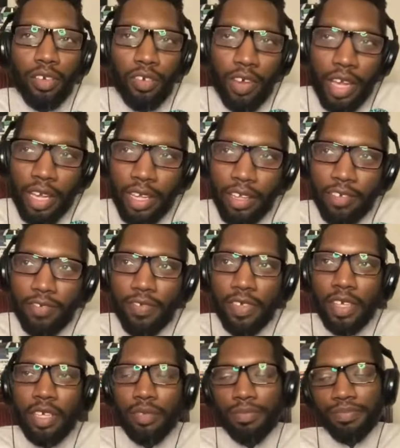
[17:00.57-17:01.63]
dragging your
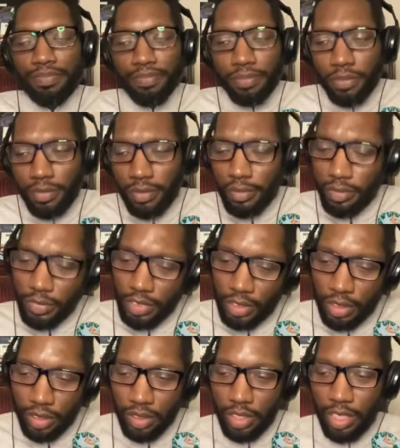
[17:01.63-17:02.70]
feet,
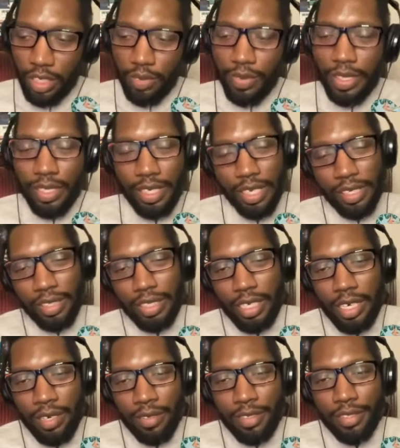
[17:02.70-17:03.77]
then you want to take a
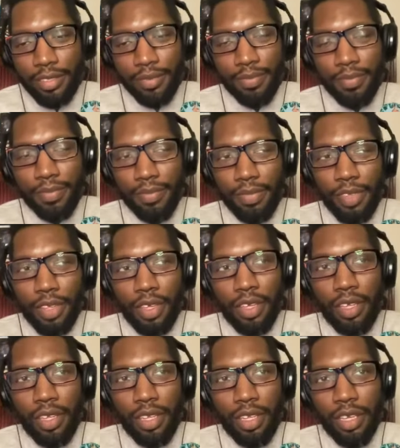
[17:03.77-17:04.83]
shower,
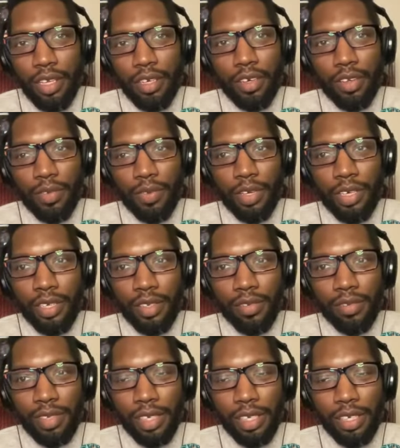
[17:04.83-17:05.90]
then you want
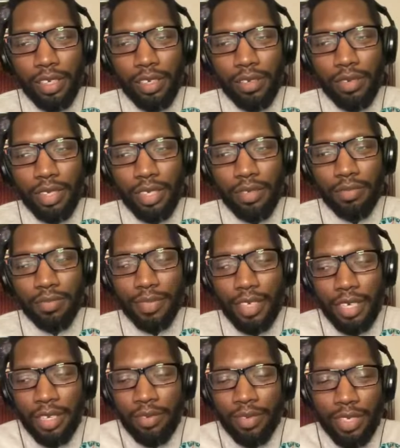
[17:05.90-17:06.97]
to, like, you know what, I'm
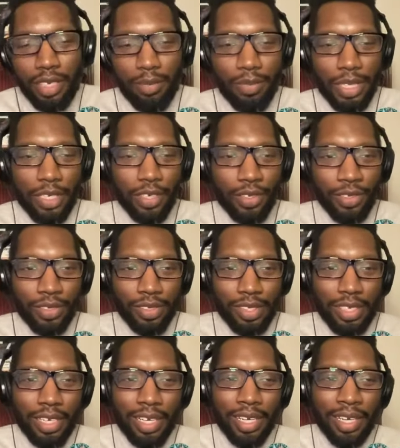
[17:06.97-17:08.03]
gonna clip my toes
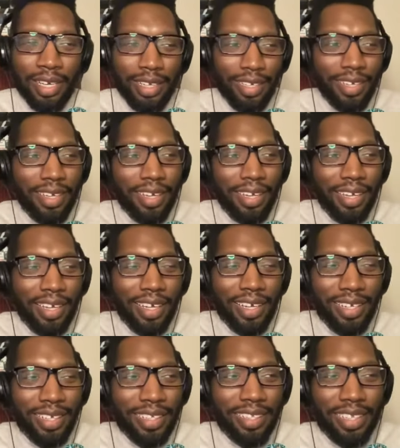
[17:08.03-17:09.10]
today,
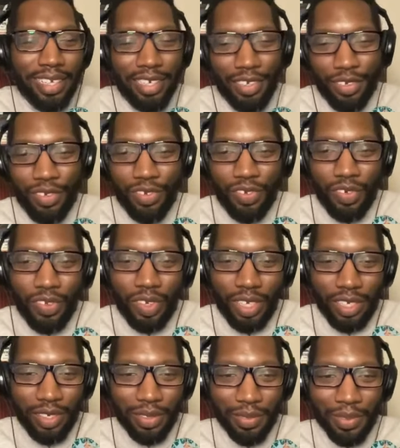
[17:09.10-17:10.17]
then you stroll
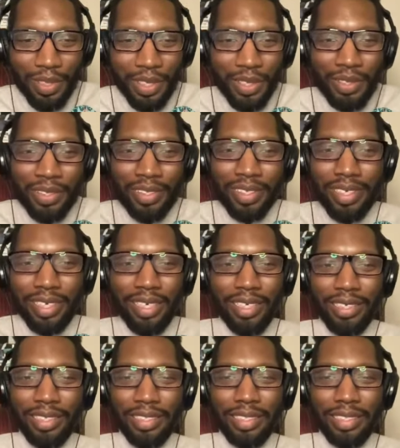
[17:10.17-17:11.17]
into work a little late,